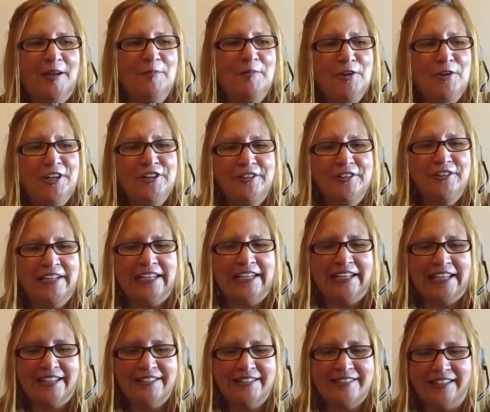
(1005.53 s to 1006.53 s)

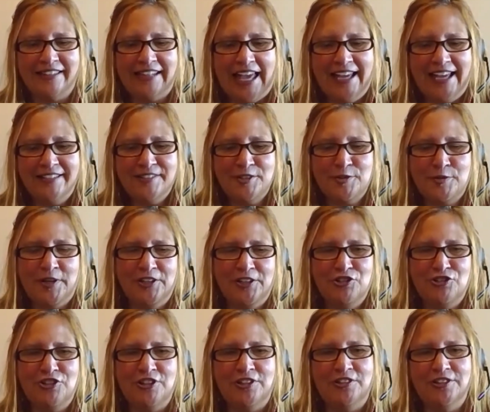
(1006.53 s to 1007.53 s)
wondering, as a last
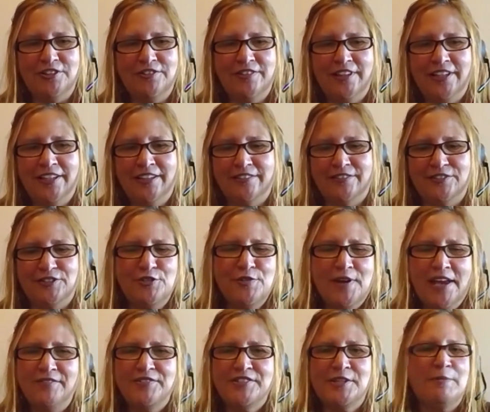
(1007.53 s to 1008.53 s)
question, do you
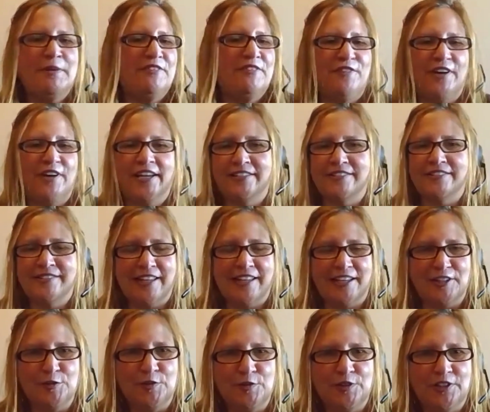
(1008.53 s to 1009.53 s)
have some advice
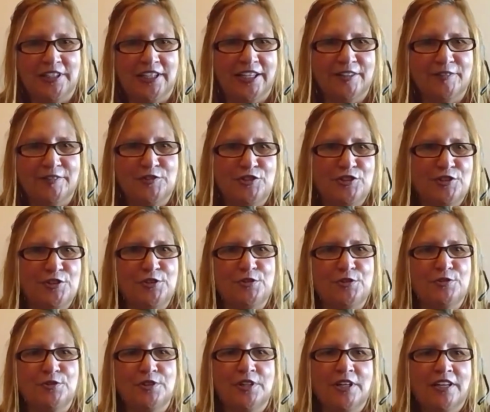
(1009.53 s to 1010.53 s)
that you would give
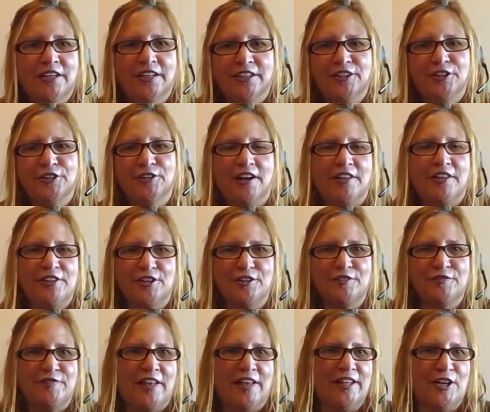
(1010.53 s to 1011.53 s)
to your other
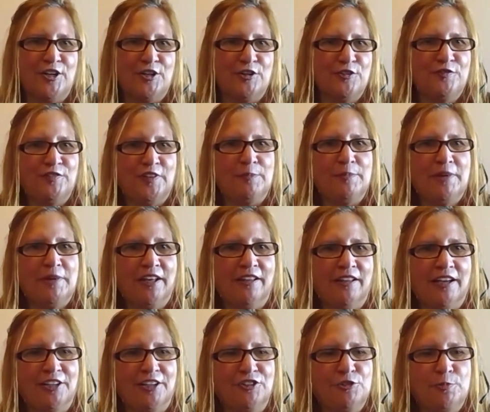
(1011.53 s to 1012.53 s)
fellow female
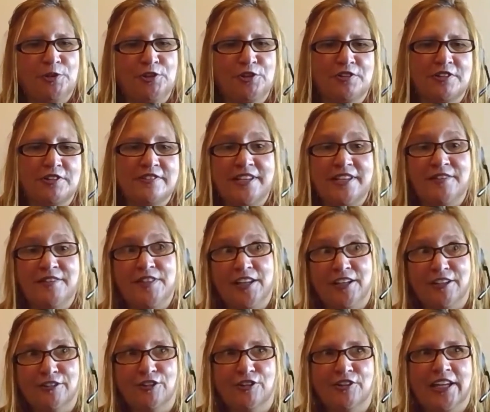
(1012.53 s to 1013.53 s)
entrepreneurs if
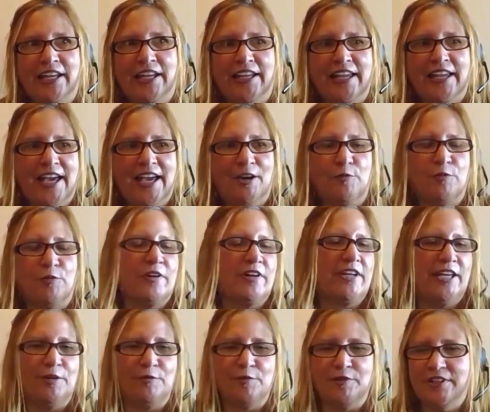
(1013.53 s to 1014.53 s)
they're looking at
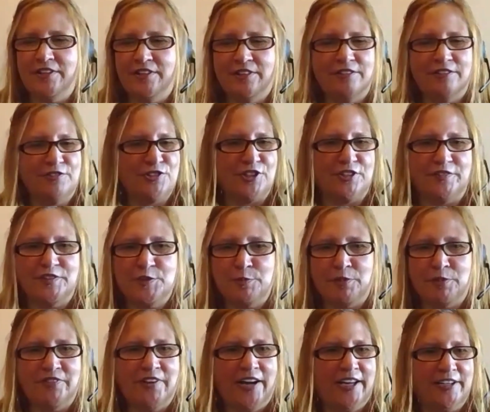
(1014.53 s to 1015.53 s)
working with service
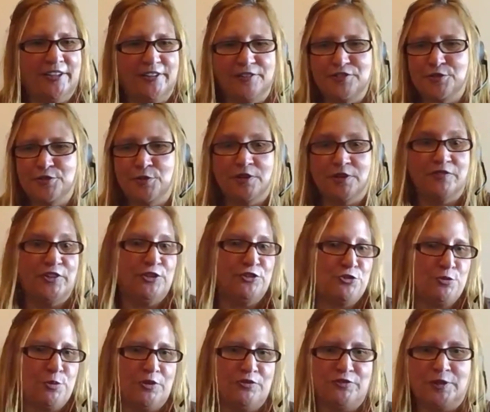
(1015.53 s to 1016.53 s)
providers who are
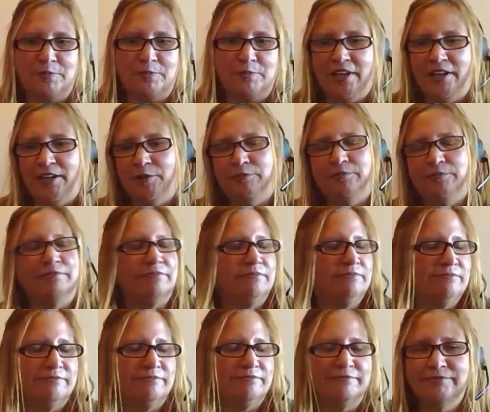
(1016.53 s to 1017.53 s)
virtual from them?
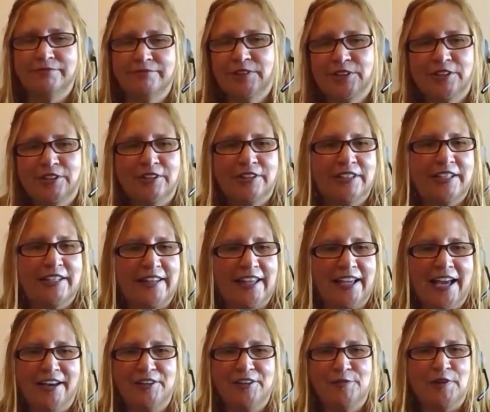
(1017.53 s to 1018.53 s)
I
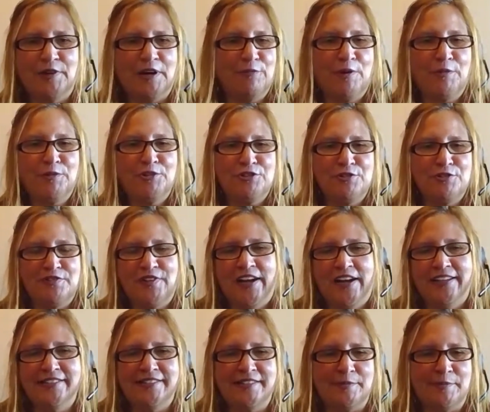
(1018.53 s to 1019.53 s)
think, what would you
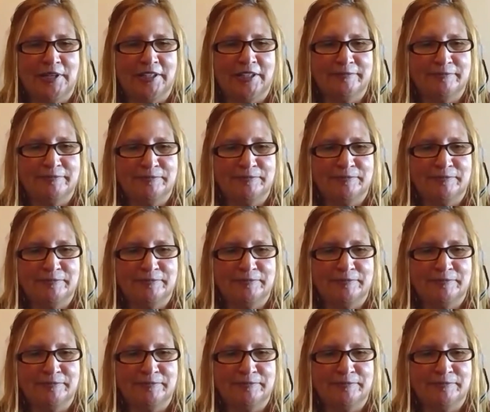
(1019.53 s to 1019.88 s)
advise them on?